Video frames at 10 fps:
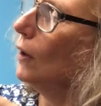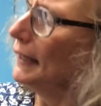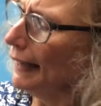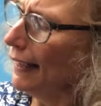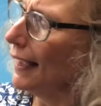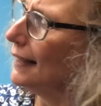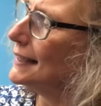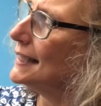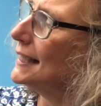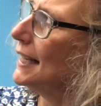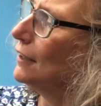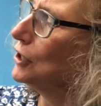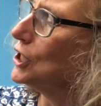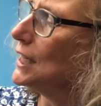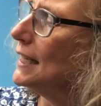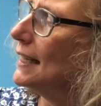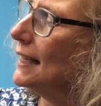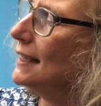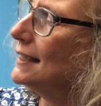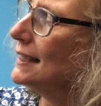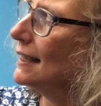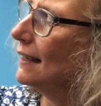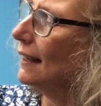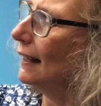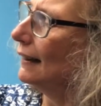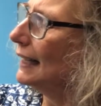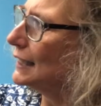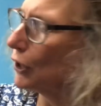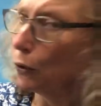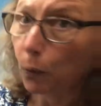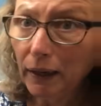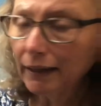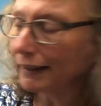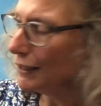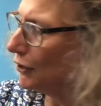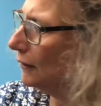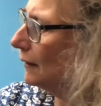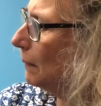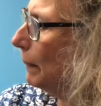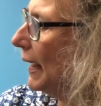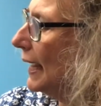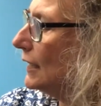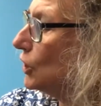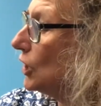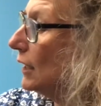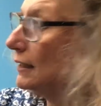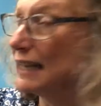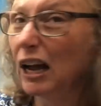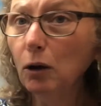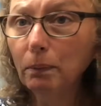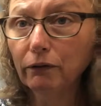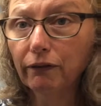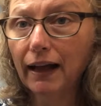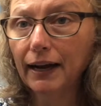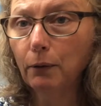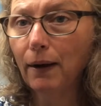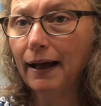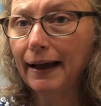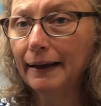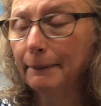Yes, there she is. Let's quickly turn the page to help her fly away.